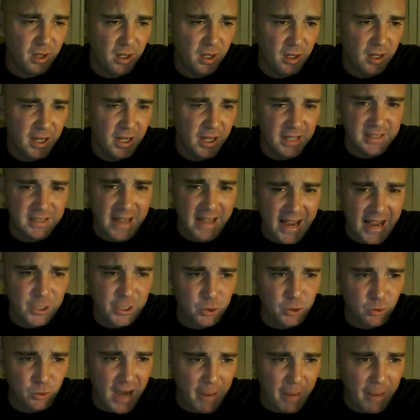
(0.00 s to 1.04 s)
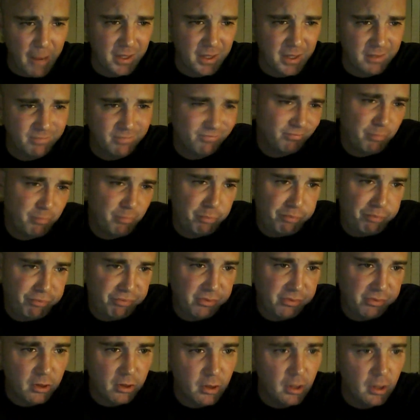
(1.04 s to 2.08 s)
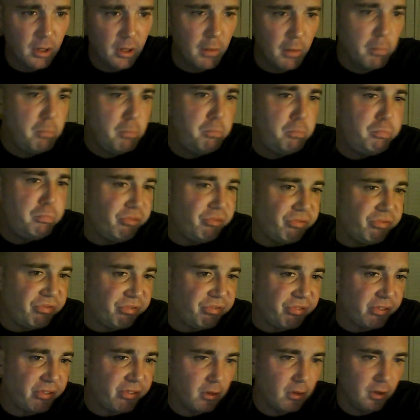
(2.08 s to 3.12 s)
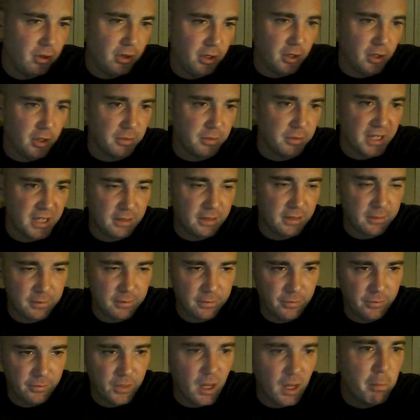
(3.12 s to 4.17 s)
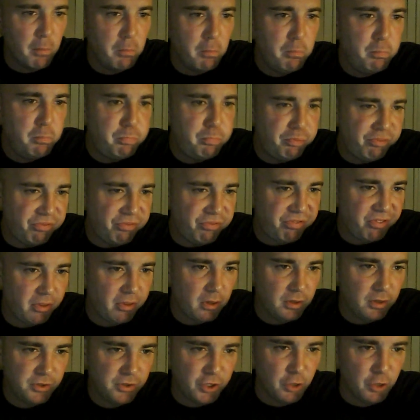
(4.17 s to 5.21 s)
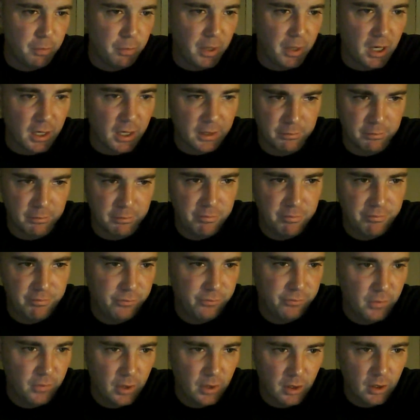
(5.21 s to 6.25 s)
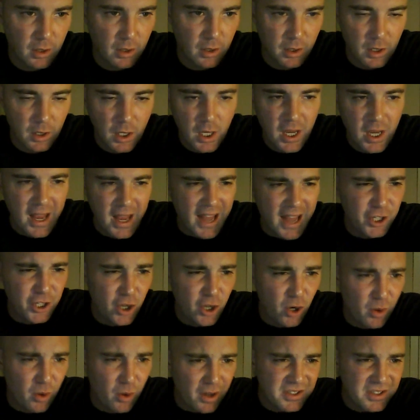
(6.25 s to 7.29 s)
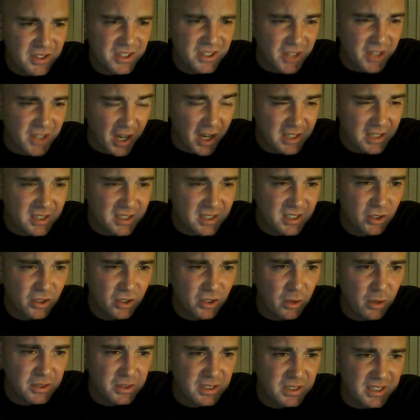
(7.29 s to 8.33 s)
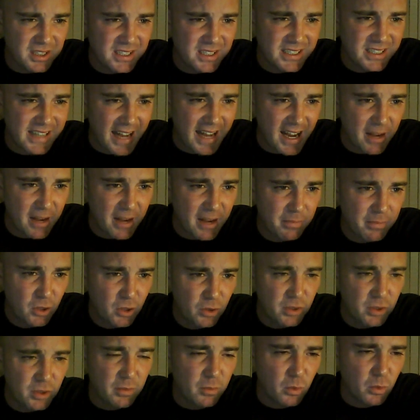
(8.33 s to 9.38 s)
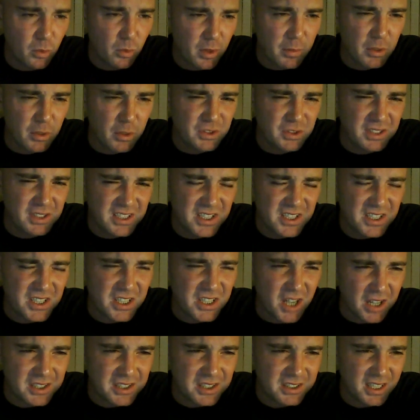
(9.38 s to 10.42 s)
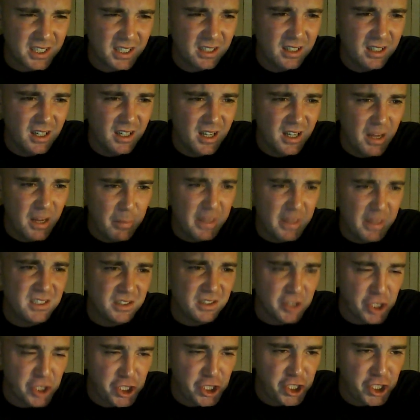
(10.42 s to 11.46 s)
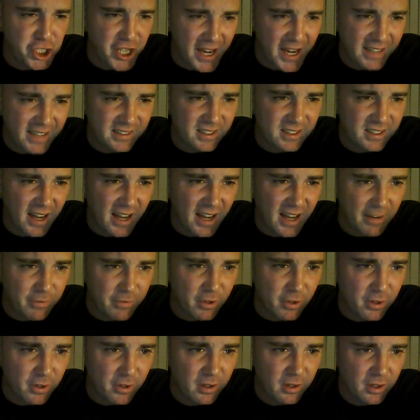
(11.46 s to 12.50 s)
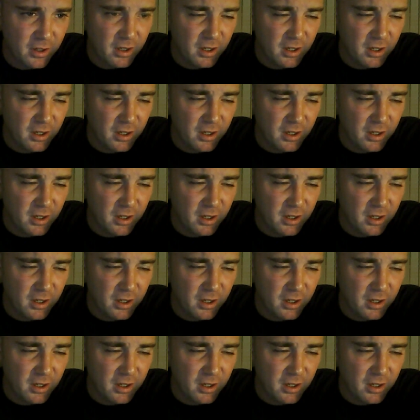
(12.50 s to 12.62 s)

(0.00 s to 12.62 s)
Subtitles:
His actual rapping, you know what I'm saying? Tupac. And you know who else sucks? You know who else is a scam? Who's the most disgusting pieces of shit ever?